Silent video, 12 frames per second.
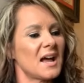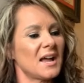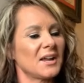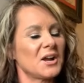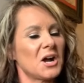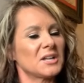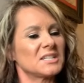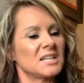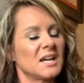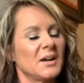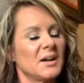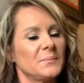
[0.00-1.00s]
I got
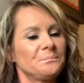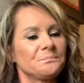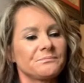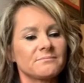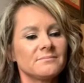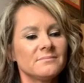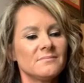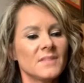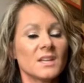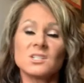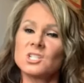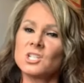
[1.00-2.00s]
to
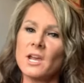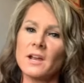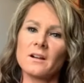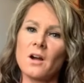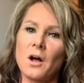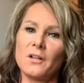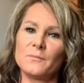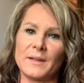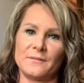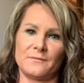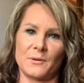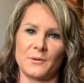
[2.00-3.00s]
share all of my
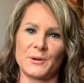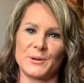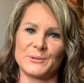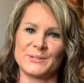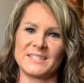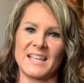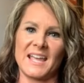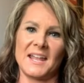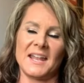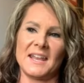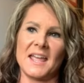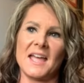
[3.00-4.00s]
photos,
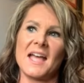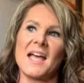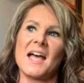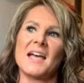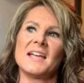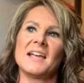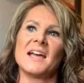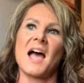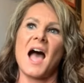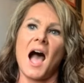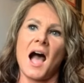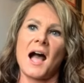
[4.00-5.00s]
and
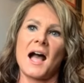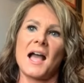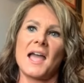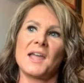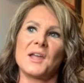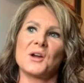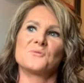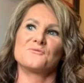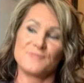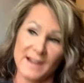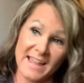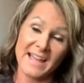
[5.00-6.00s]
I
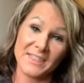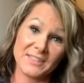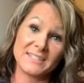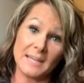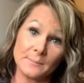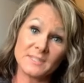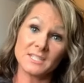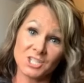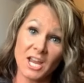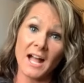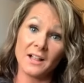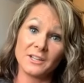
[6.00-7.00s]
ran the Dempsey
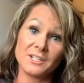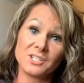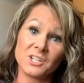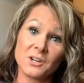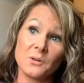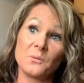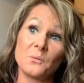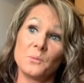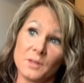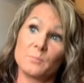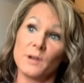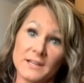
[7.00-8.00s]
Challenge
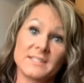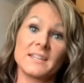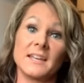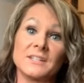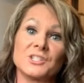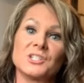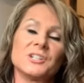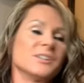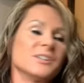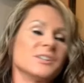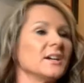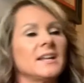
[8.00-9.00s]
with breast cancer.
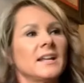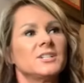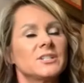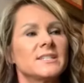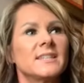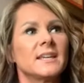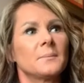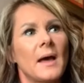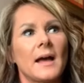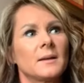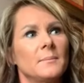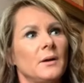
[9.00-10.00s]
And I just think
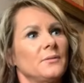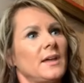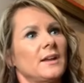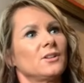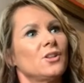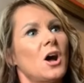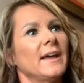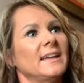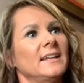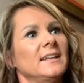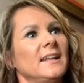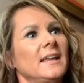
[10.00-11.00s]
back about that a lot,
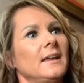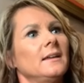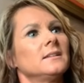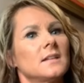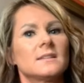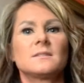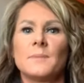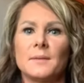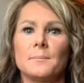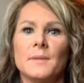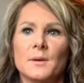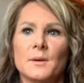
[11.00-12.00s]
and it does
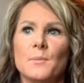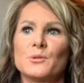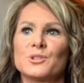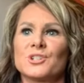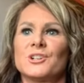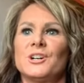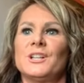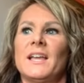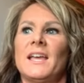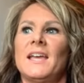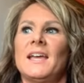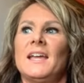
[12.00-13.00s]
make me emotional,
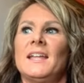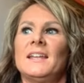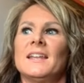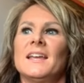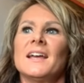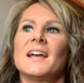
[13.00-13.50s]
and